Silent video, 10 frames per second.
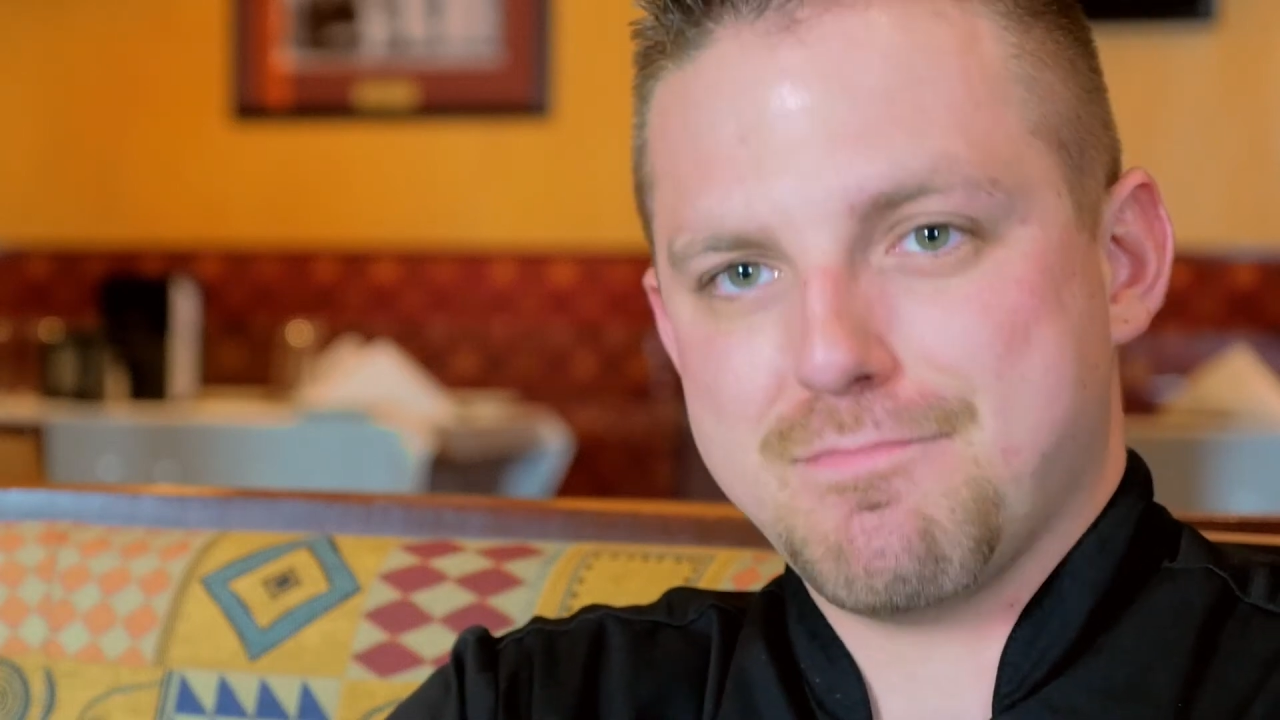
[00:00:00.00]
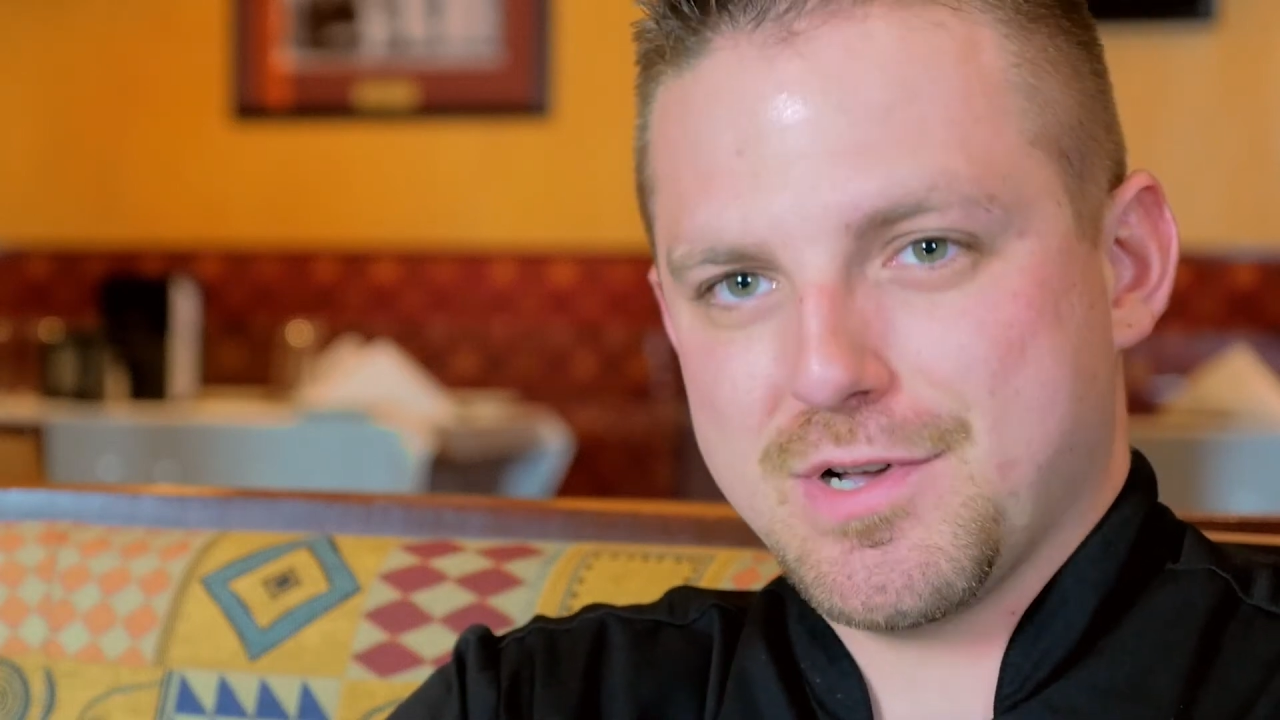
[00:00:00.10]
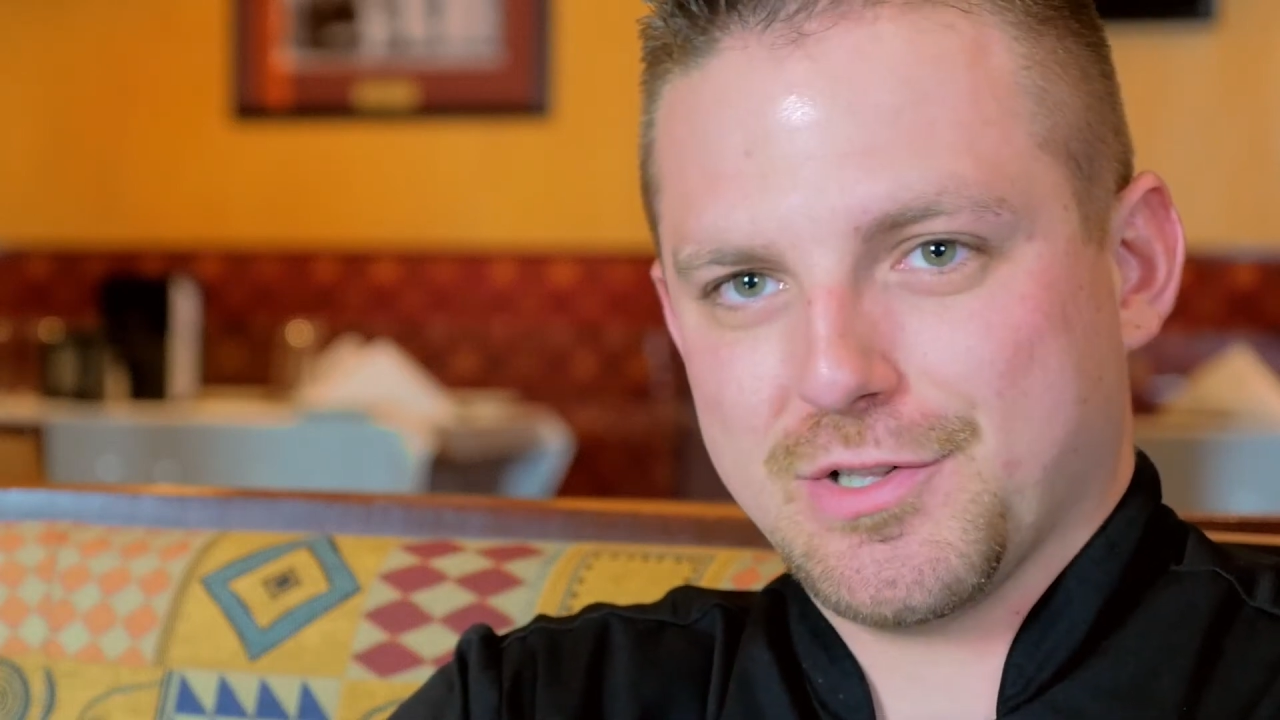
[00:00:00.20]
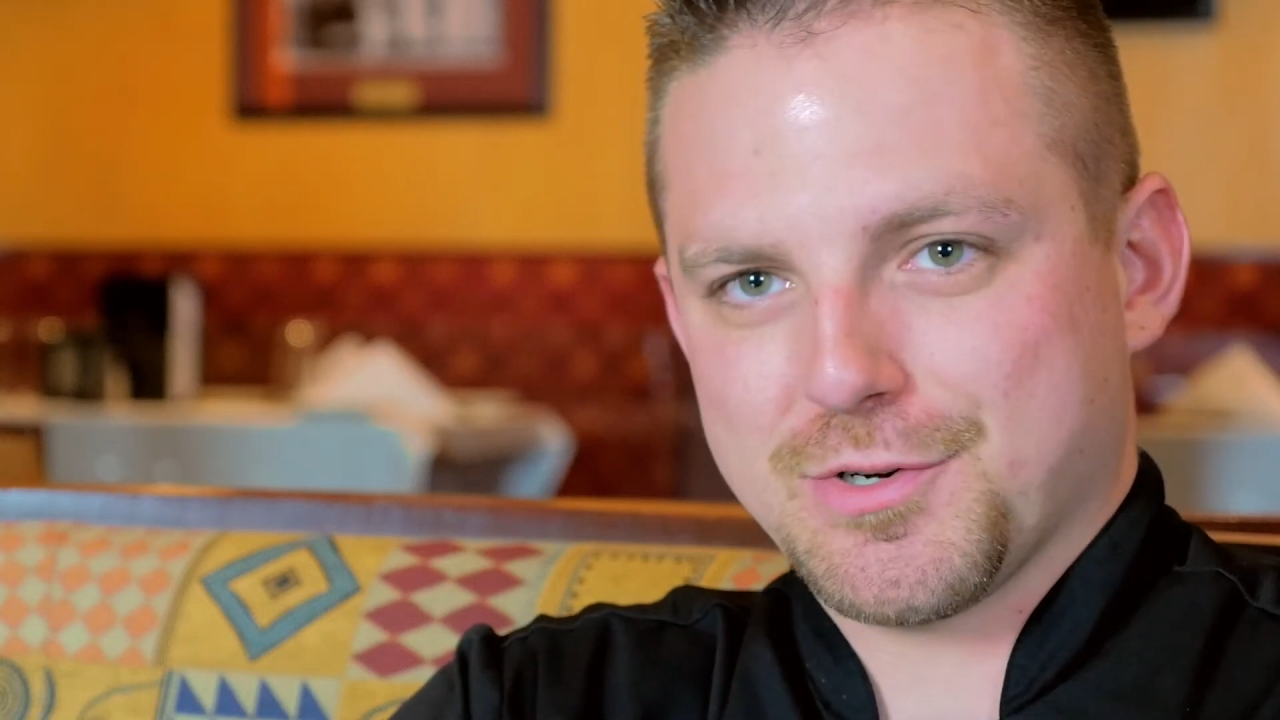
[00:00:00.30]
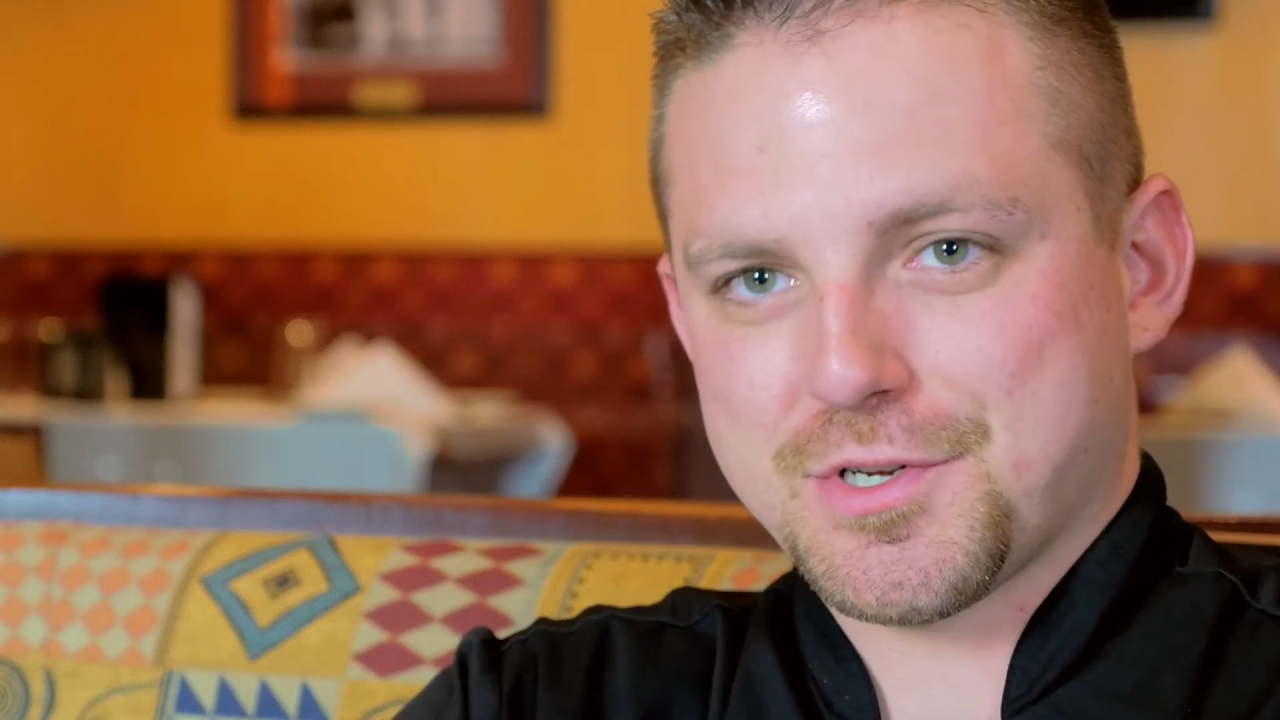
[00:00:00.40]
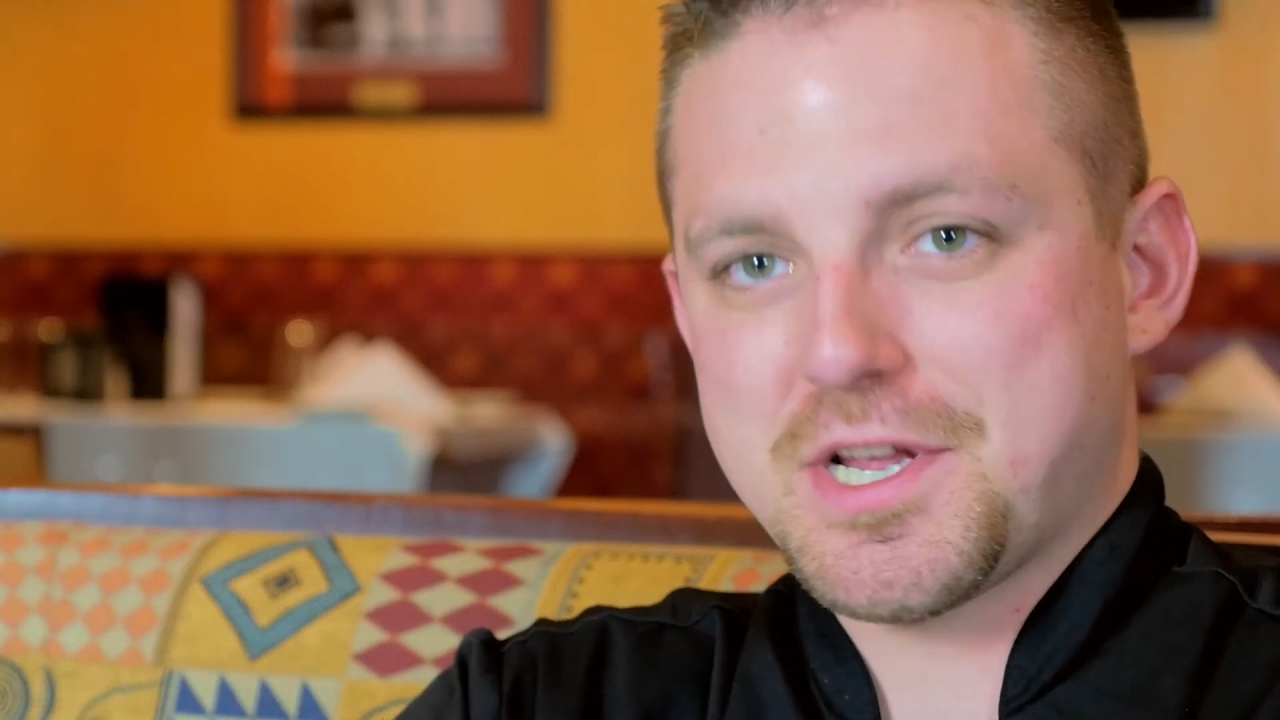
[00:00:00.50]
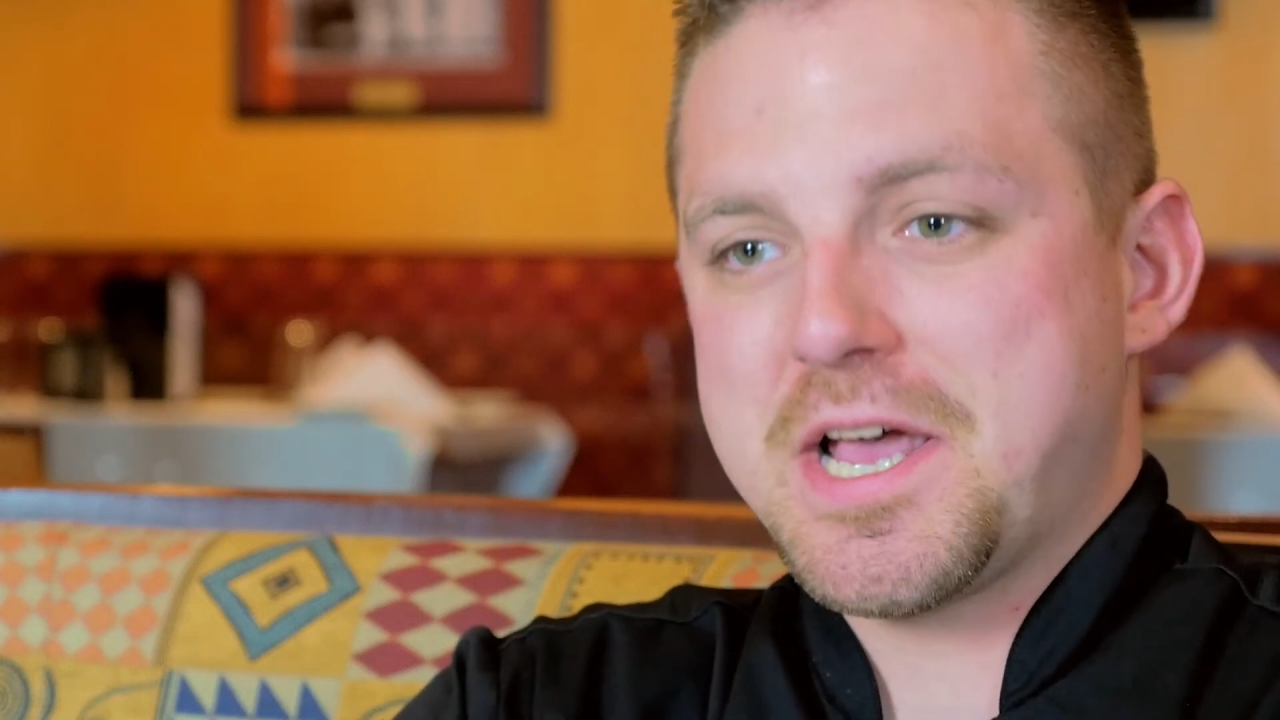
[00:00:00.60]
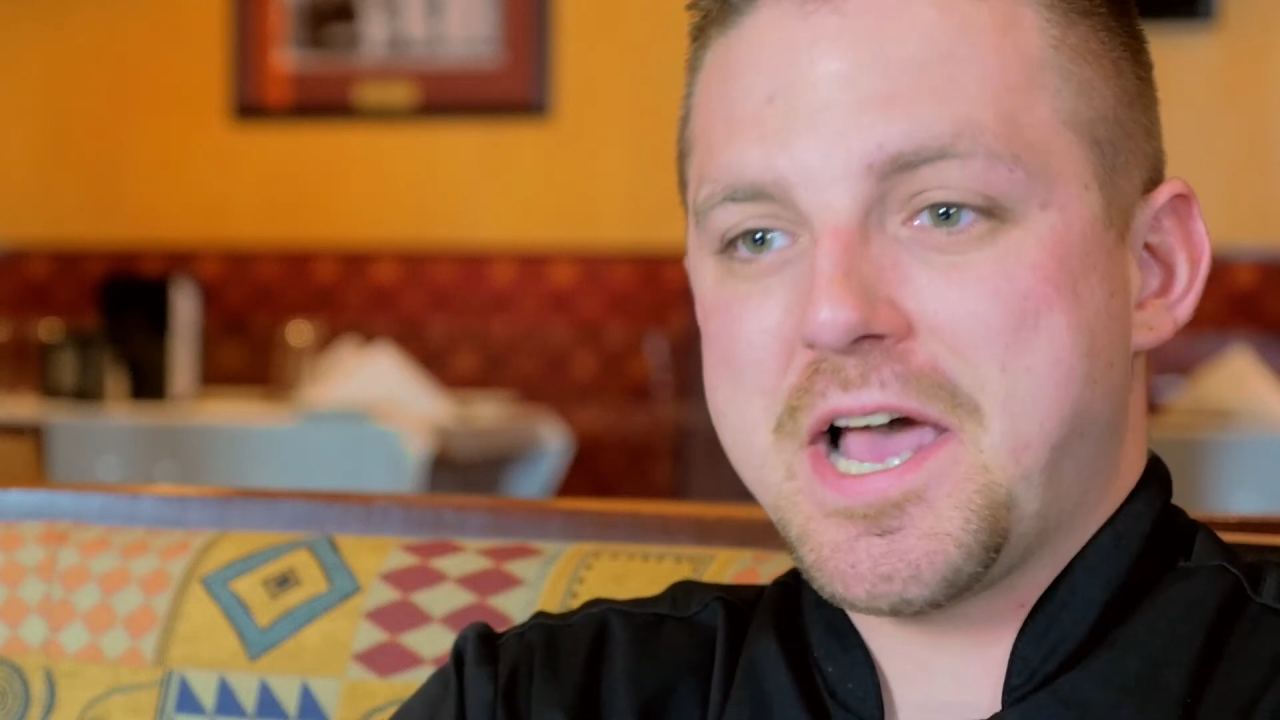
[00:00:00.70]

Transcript: Miller's,